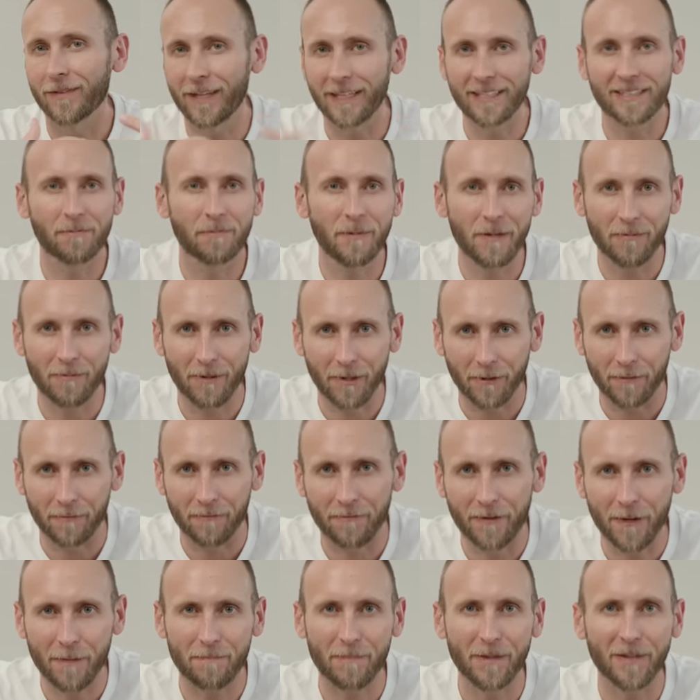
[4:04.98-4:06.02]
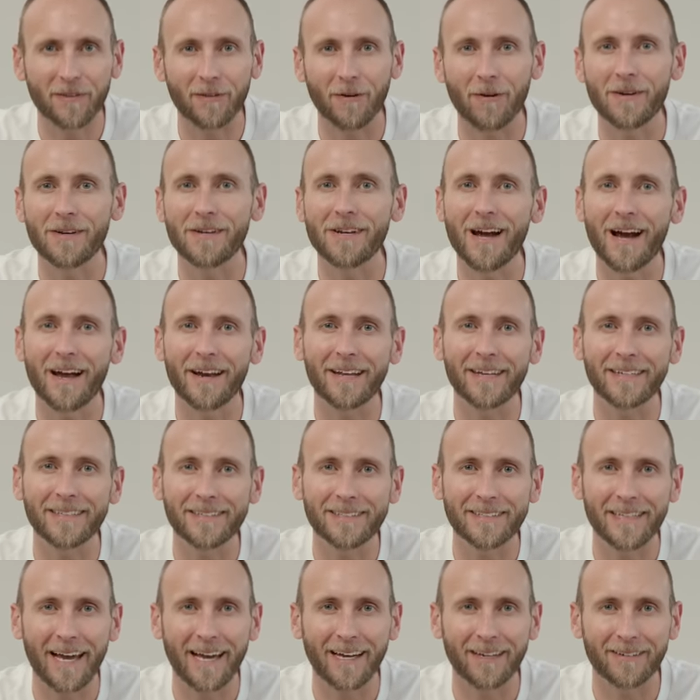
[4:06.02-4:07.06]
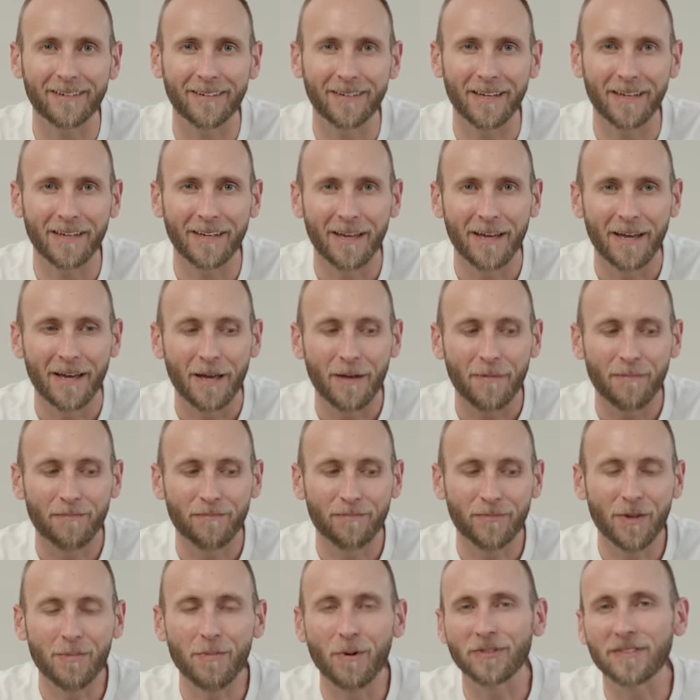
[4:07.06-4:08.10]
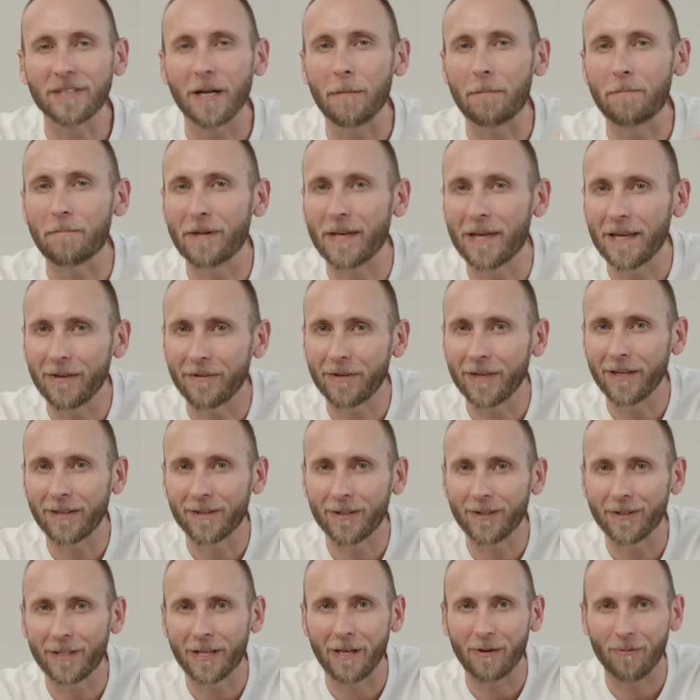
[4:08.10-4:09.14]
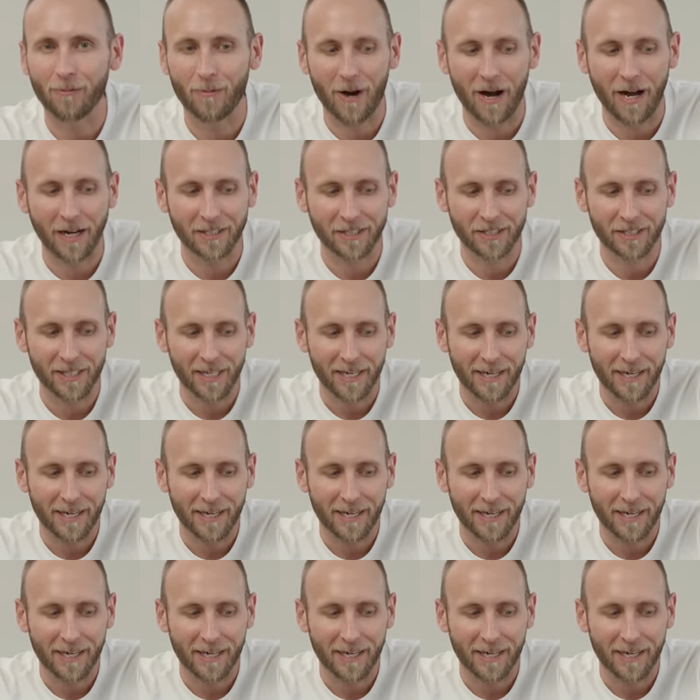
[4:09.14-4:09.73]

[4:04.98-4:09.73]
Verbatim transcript: Let's be real, Fitbits are not exactly the most appealing looking watch.